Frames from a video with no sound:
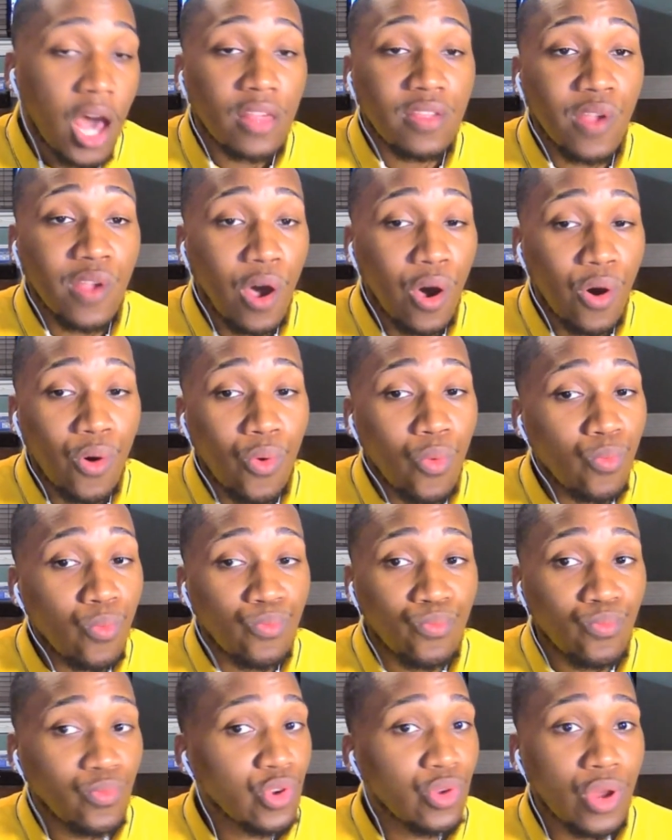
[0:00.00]
So,
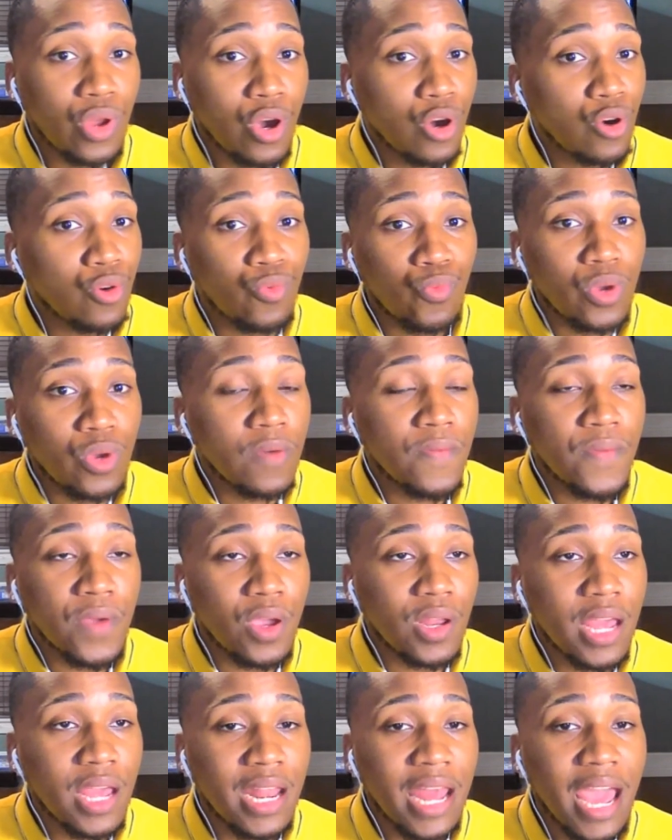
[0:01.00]
you know, we'll figure
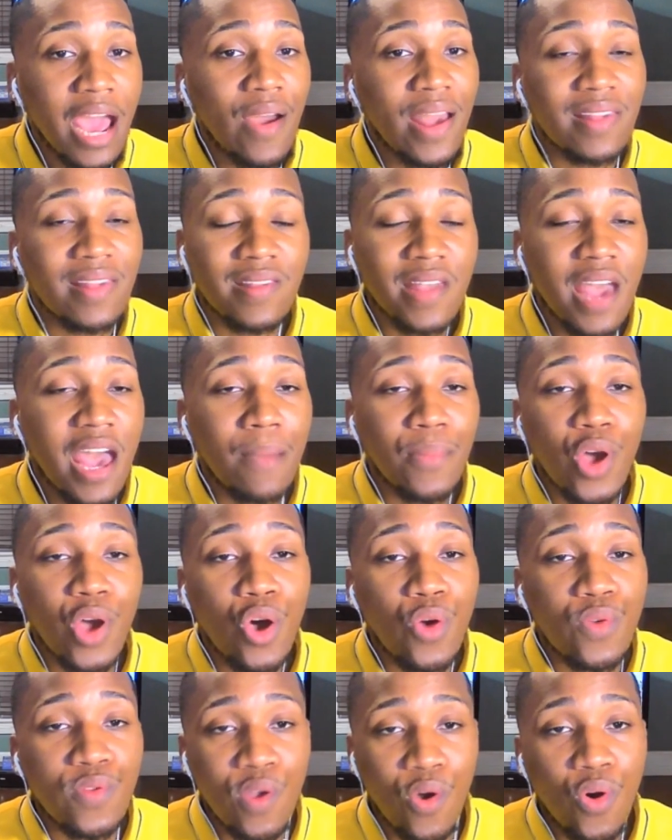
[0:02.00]
that out as time
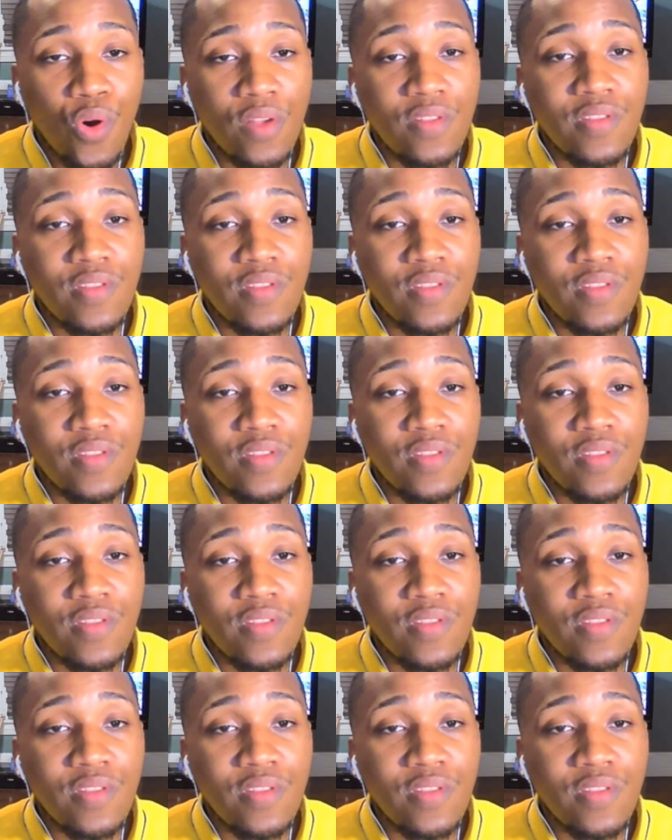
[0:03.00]
goes on.